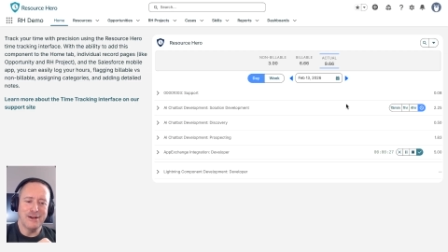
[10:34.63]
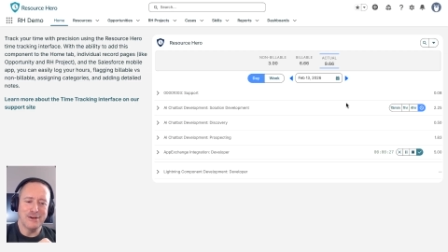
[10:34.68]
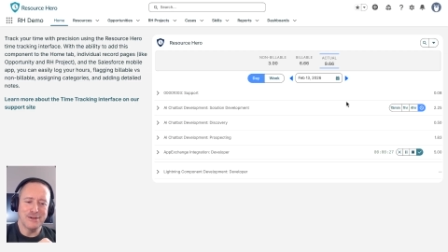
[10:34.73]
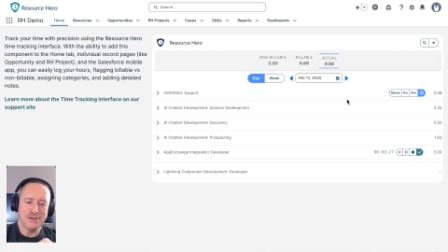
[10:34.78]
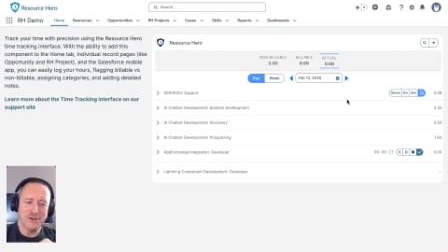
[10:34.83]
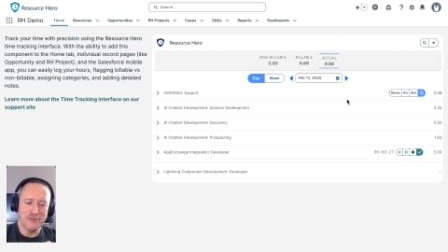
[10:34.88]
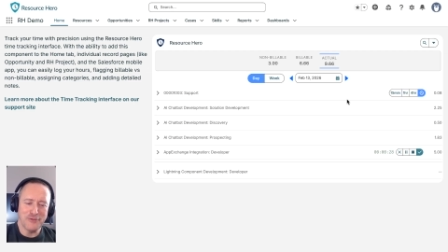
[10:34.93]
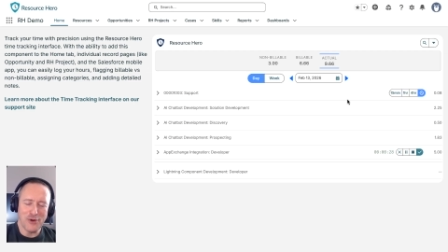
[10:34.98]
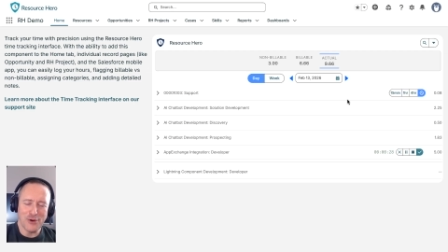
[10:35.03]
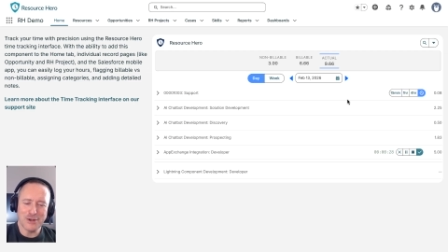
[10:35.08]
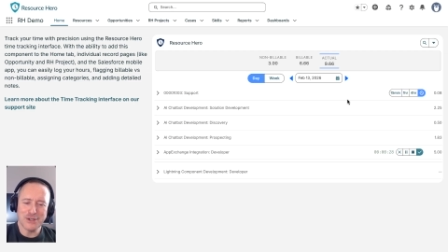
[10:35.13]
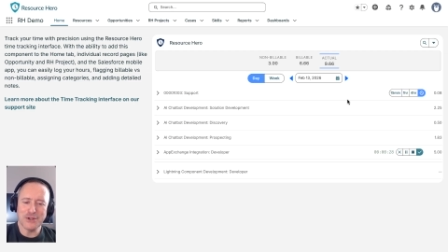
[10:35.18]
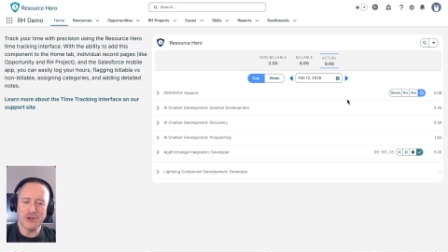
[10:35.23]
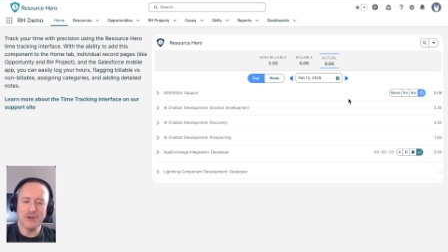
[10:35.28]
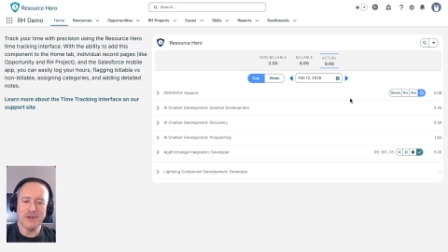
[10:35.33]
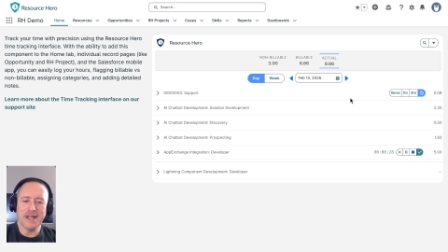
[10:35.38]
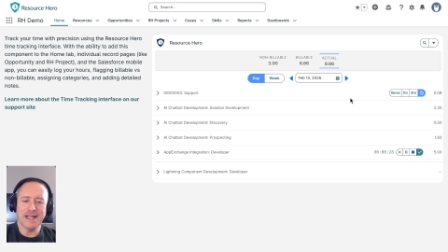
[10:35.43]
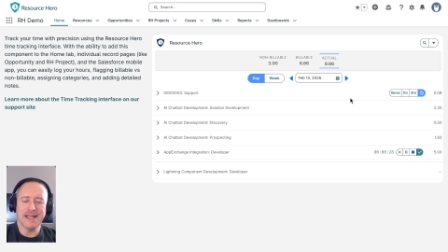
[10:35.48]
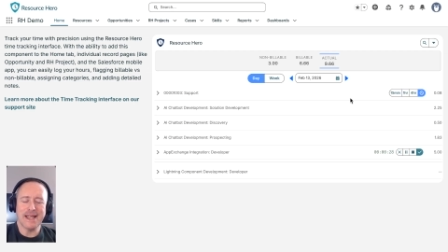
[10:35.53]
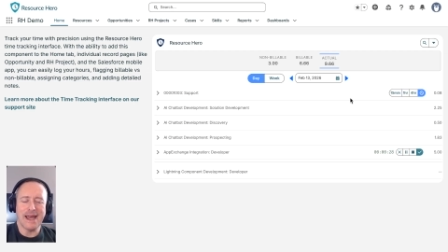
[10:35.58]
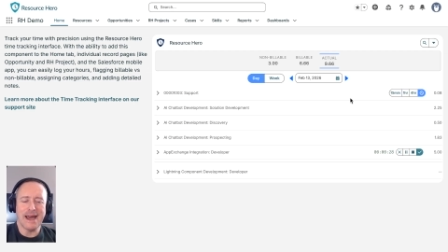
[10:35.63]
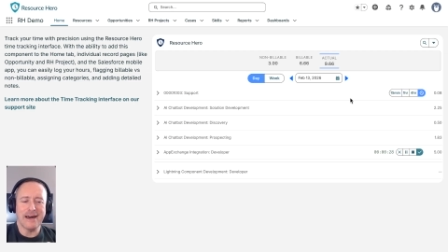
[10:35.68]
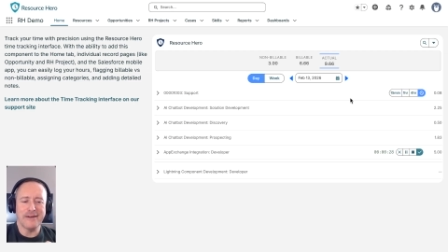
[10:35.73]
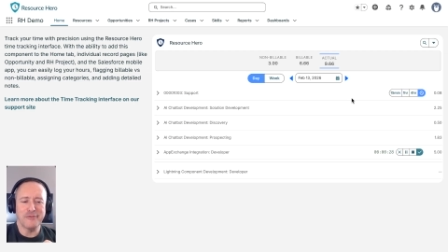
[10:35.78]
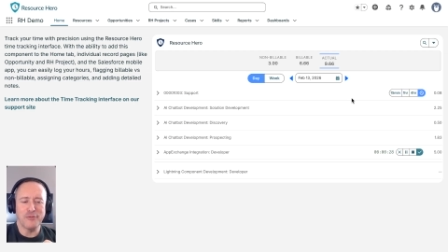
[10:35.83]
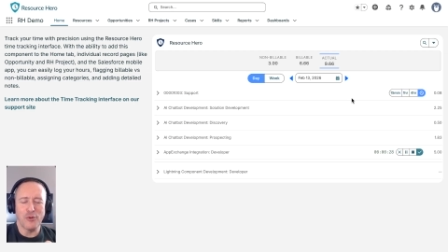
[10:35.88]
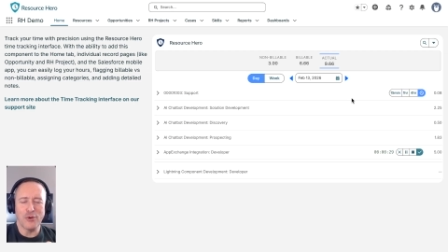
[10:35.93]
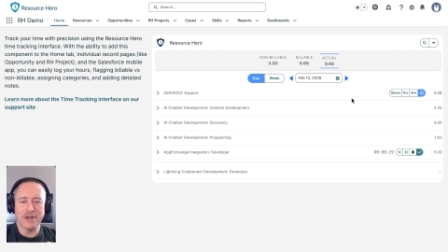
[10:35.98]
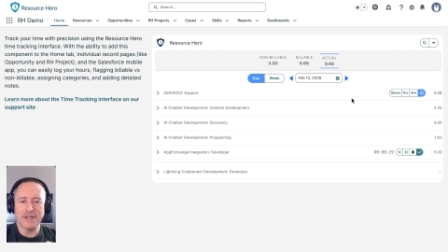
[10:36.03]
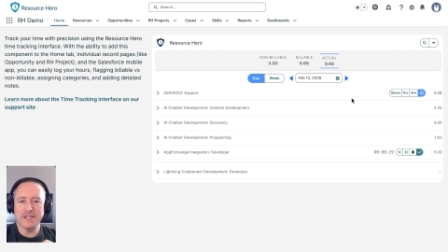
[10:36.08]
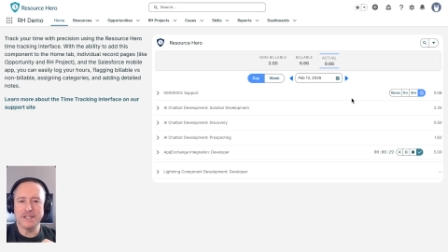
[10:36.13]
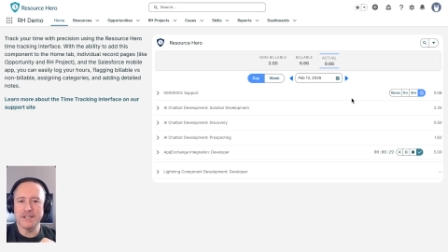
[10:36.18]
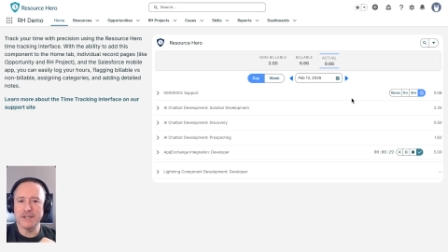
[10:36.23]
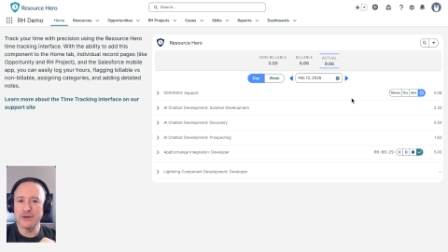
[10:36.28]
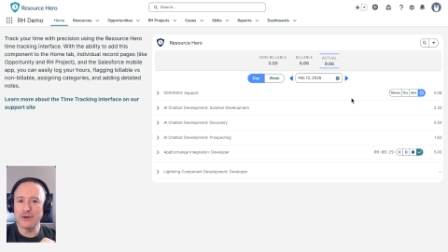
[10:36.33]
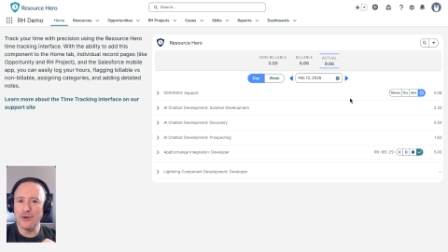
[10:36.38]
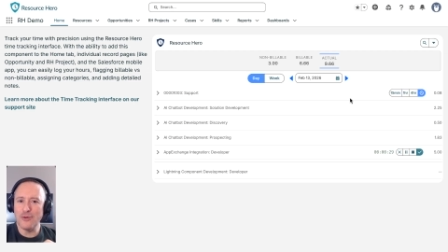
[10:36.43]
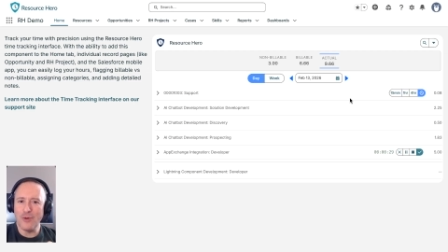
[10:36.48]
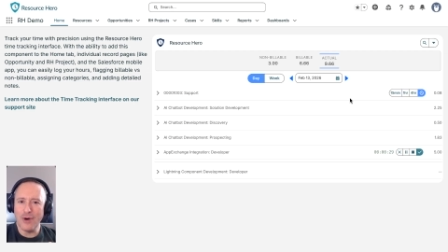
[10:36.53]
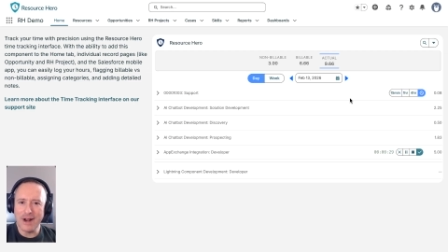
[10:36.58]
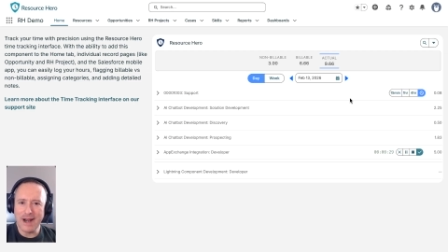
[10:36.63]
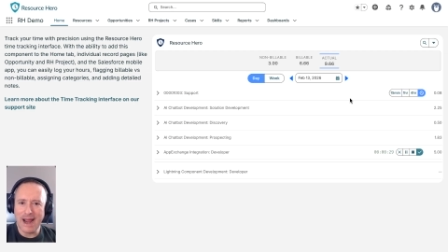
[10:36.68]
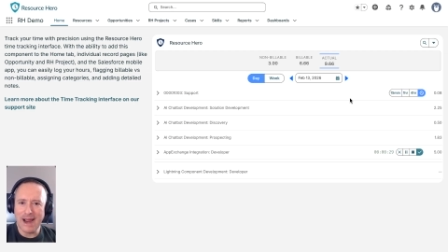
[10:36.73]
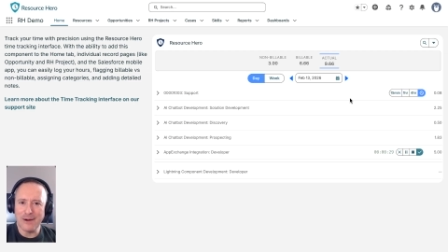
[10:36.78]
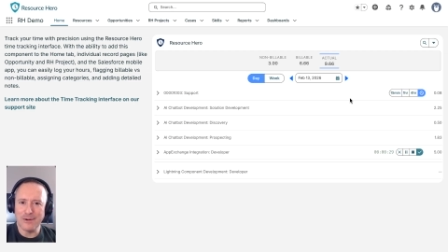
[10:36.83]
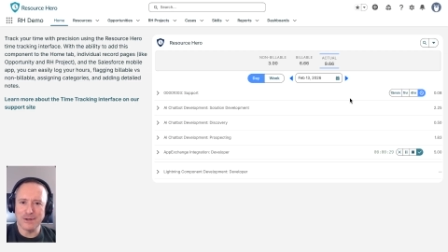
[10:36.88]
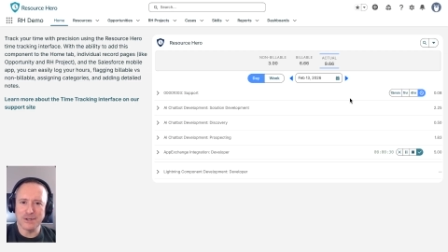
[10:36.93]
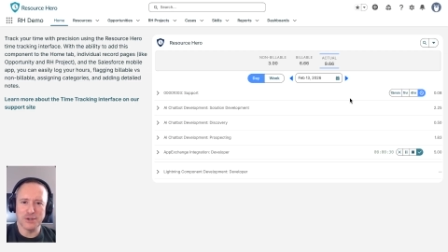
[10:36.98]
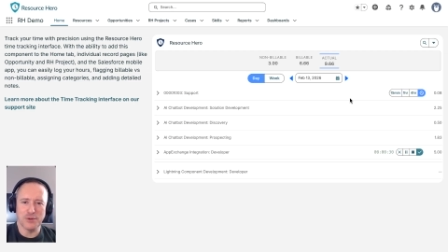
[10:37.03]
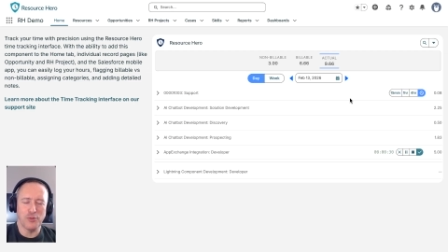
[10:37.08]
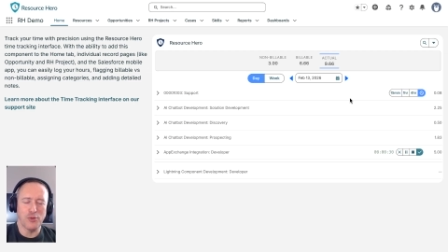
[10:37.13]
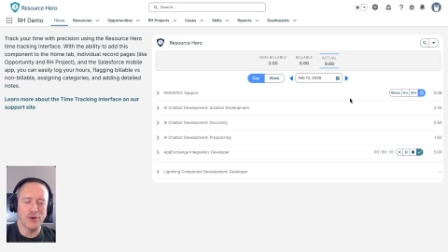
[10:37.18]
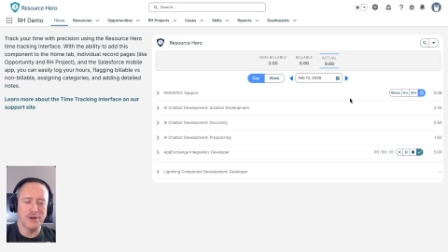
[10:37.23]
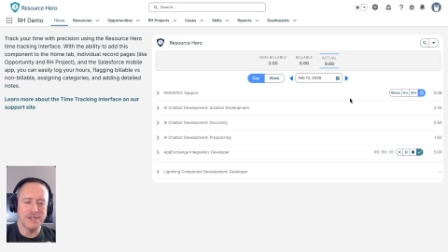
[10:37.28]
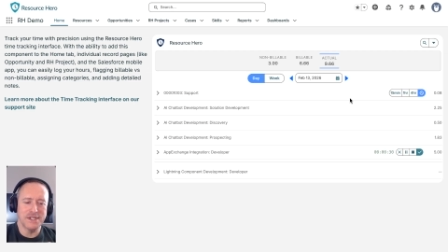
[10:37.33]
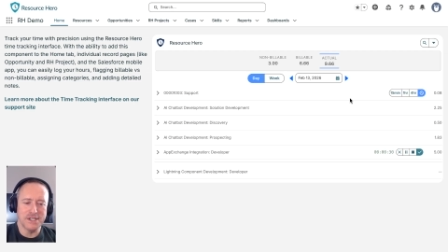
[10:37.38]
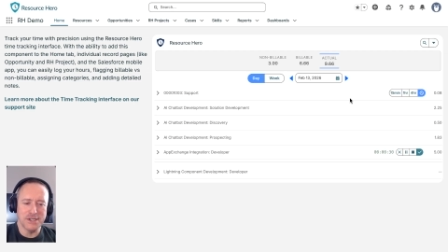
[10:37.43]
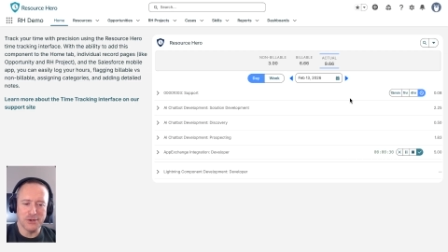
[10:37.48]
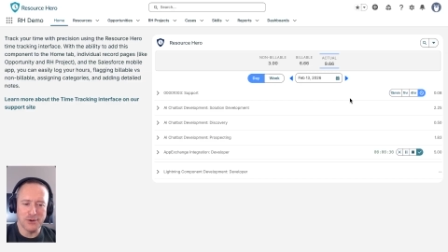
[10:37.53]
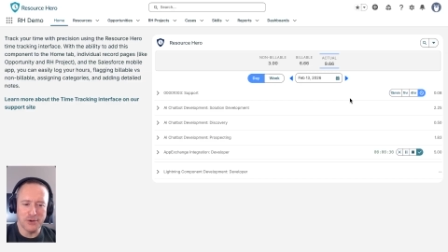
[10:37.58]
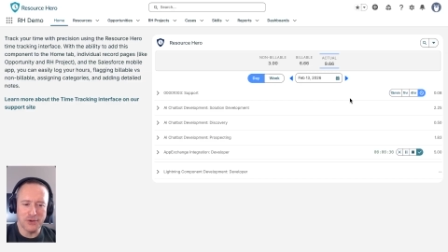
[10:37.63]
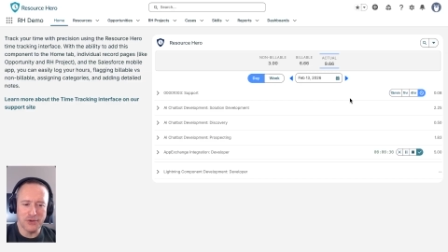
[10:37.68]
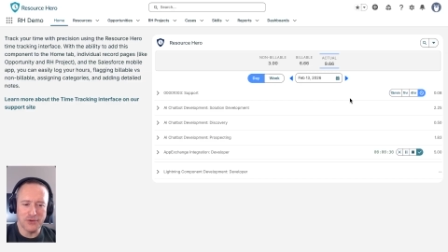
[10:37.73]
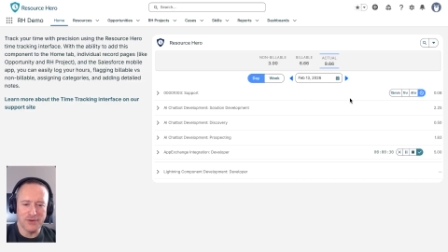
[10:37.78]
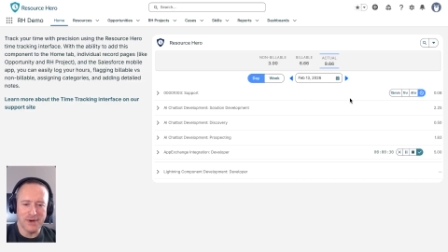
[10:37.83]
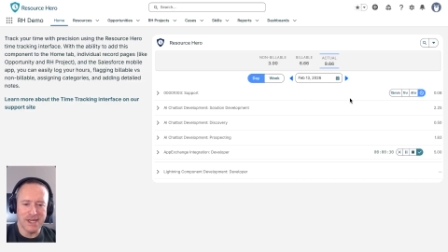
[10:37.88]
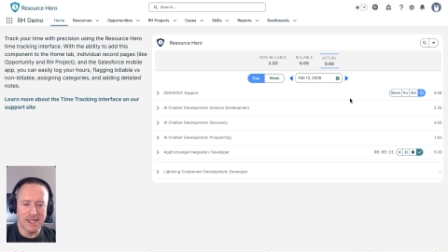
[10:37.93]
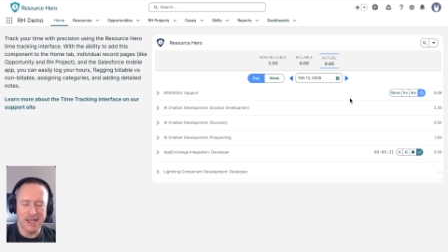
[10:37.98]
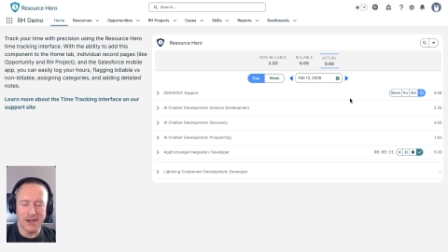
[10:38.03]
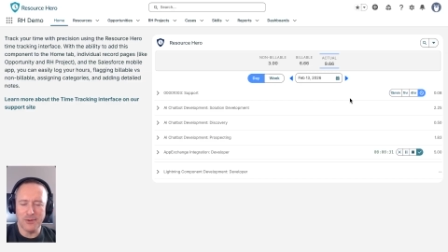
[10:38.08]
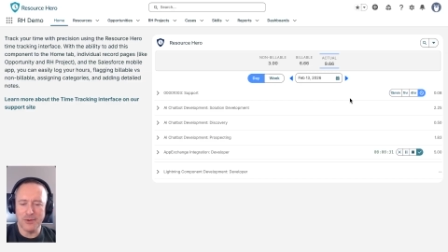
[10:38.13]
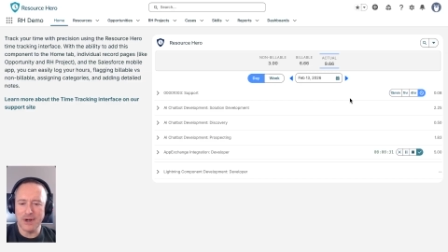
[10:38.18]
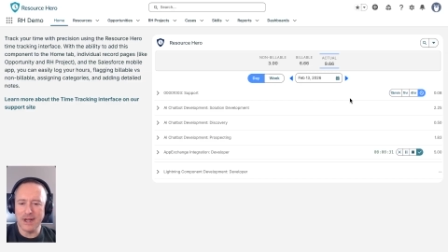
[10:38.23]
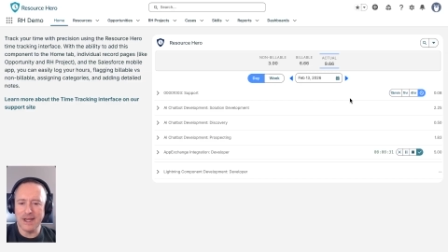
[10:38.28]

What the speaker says: Some folks don't like to have zero point 0.01 hours or zero point 0.03. They